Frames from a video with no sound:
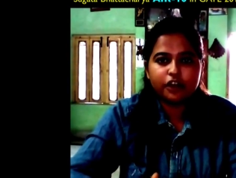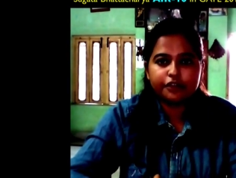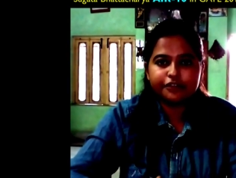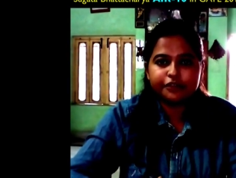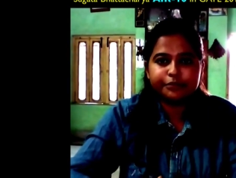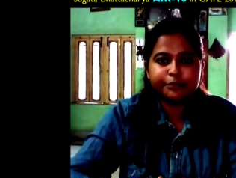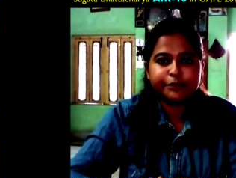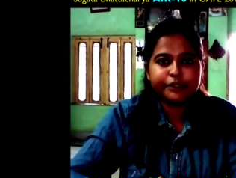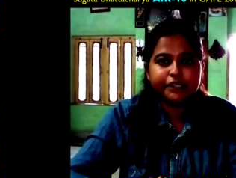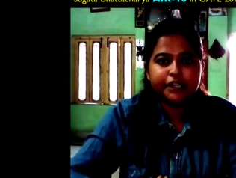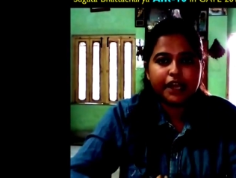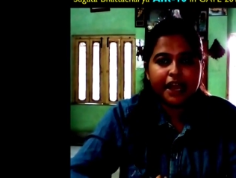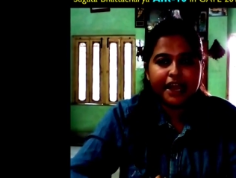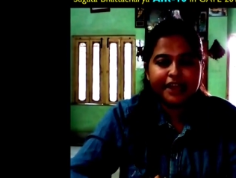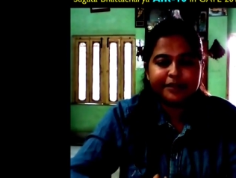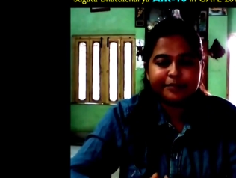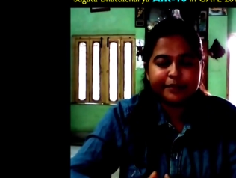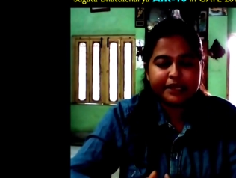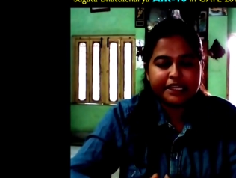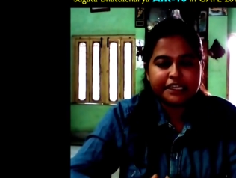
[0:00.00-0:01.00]
November,
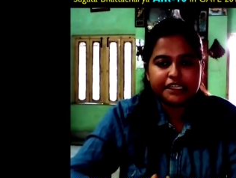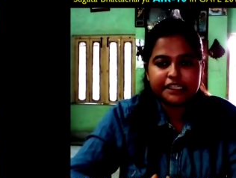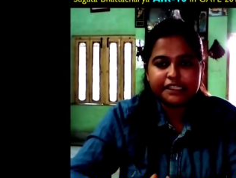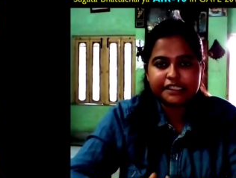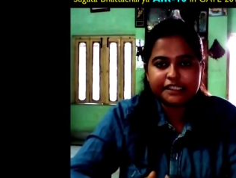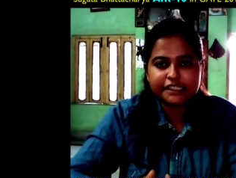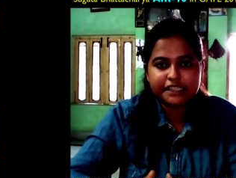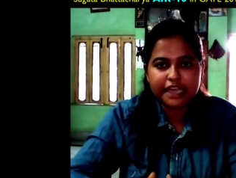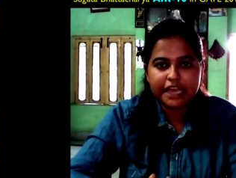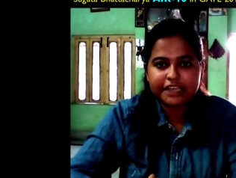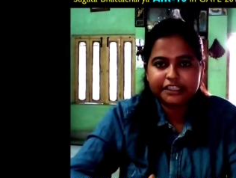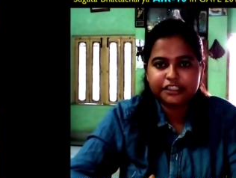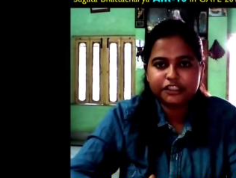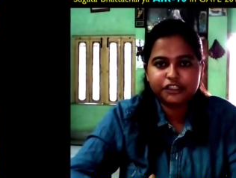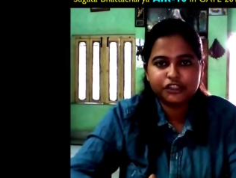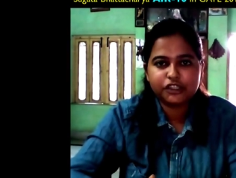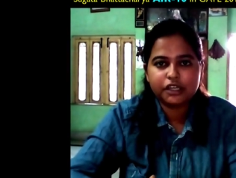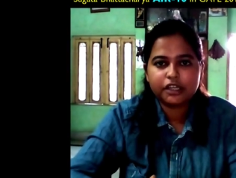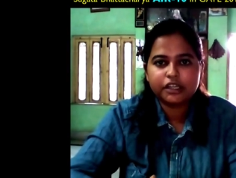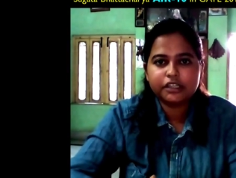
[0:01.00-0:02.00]
I made a study
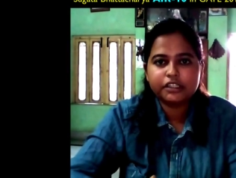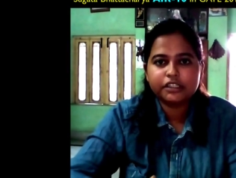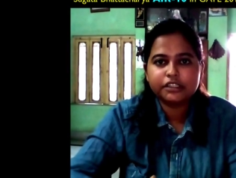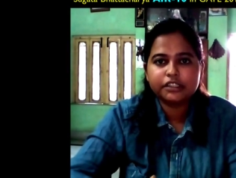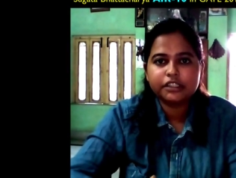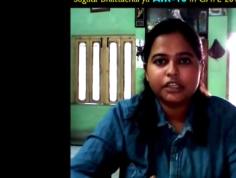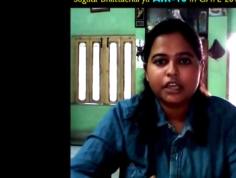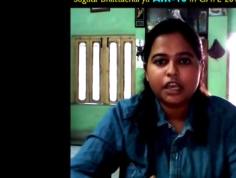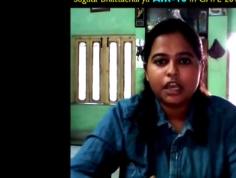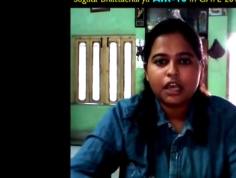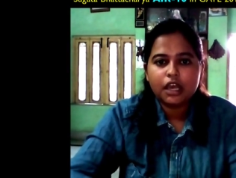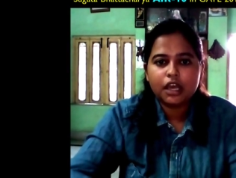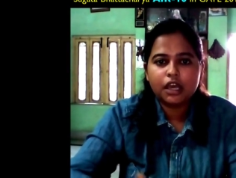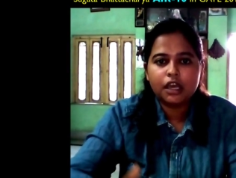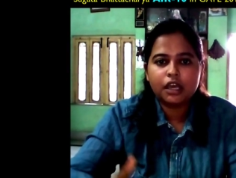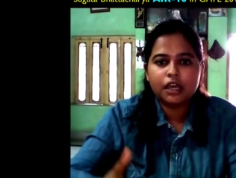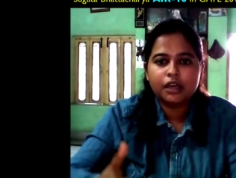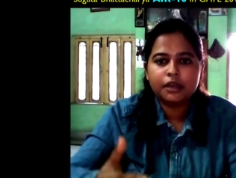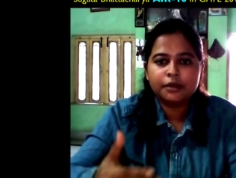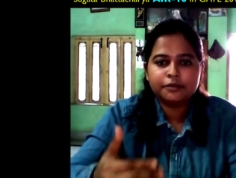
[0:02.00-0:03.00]
chart
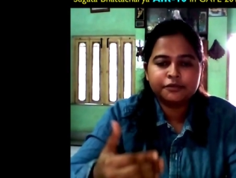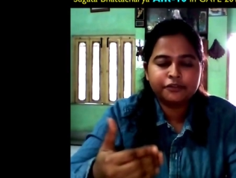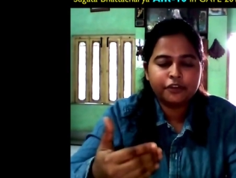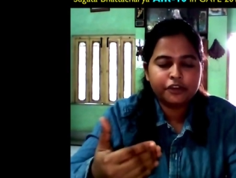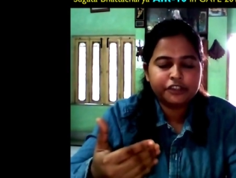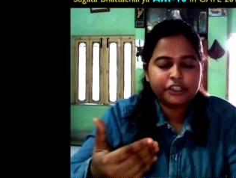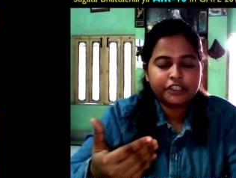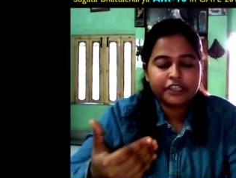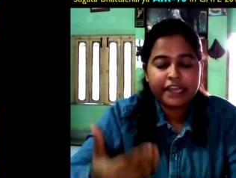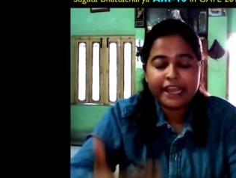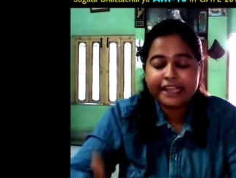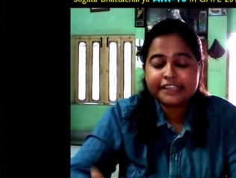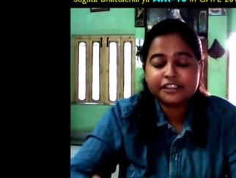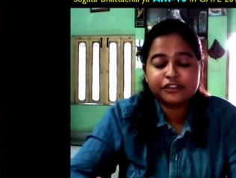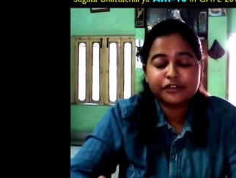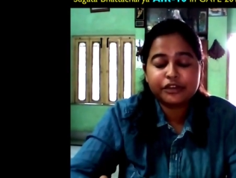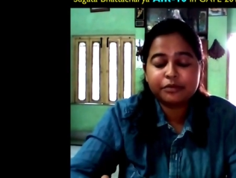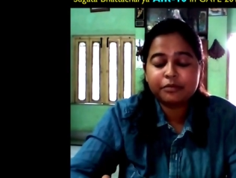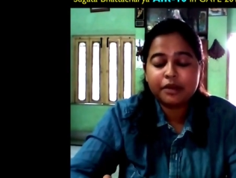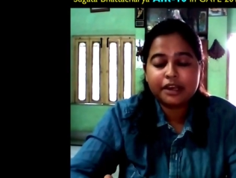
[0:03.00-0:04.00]
um, for the
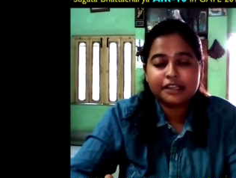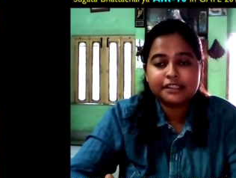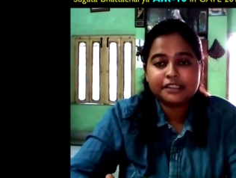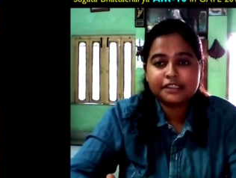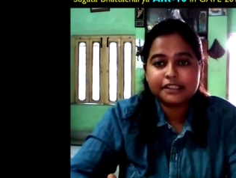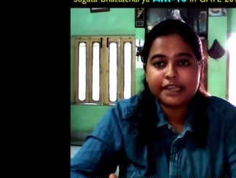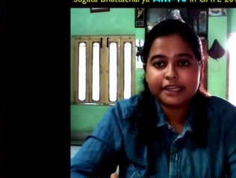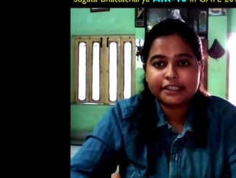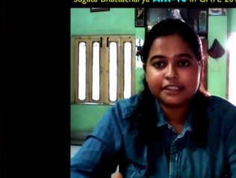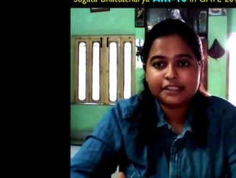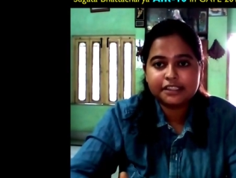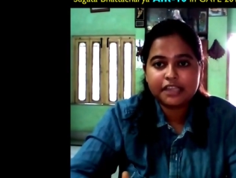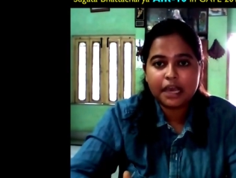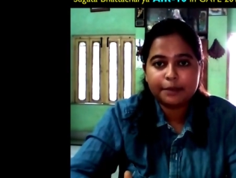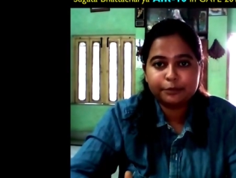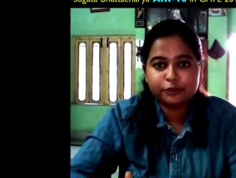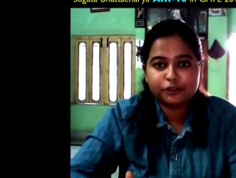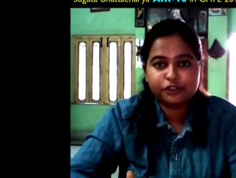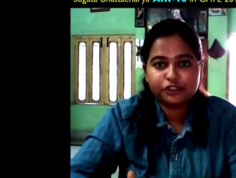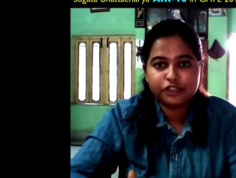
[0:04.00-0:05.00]
next three months, that is
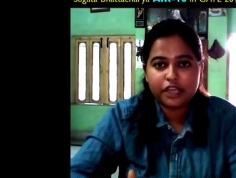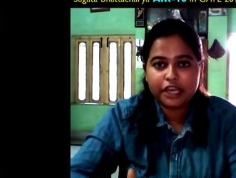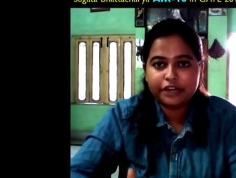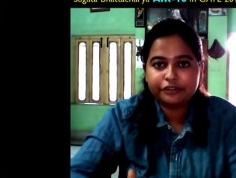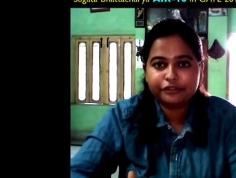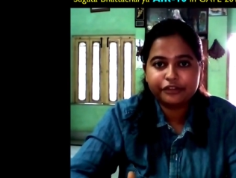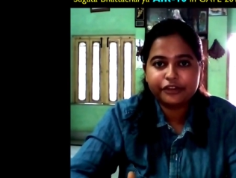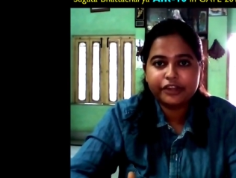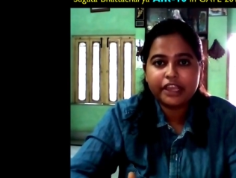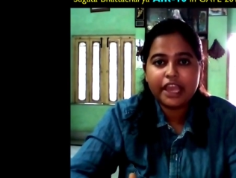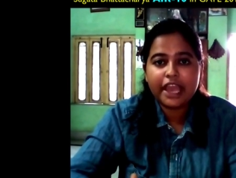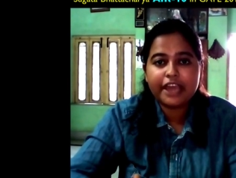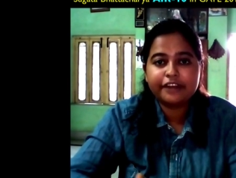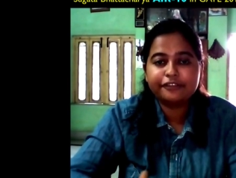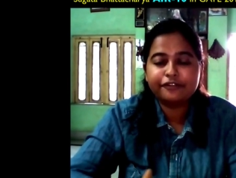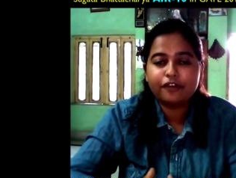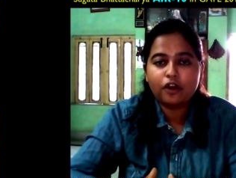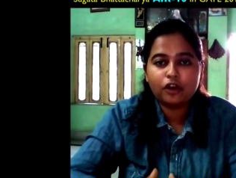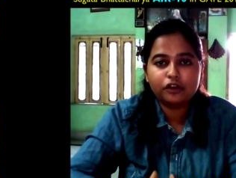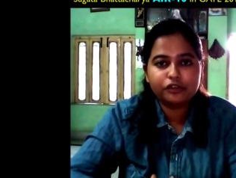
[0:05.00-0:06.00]
up to January,
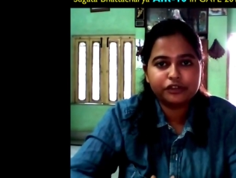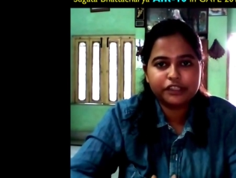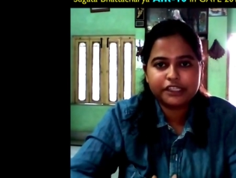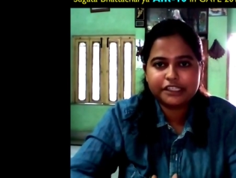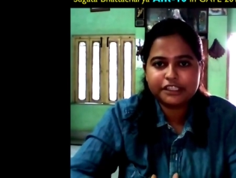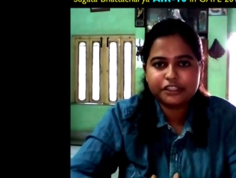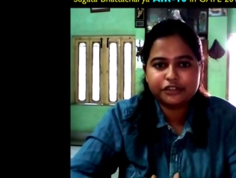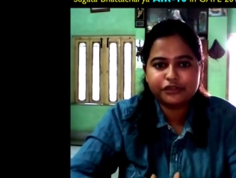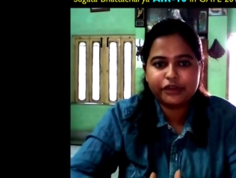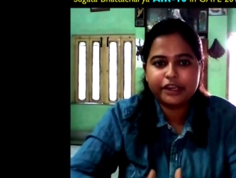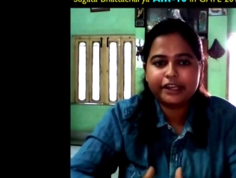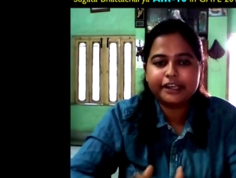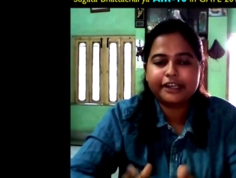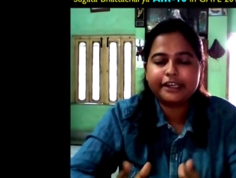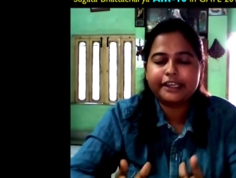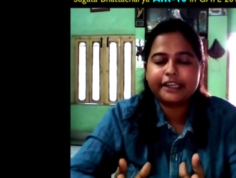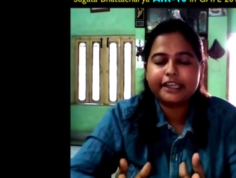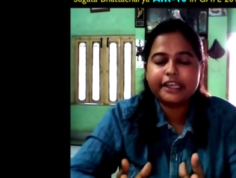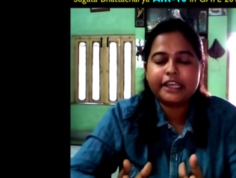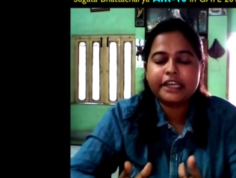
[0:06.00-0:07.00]
and followed it strictly.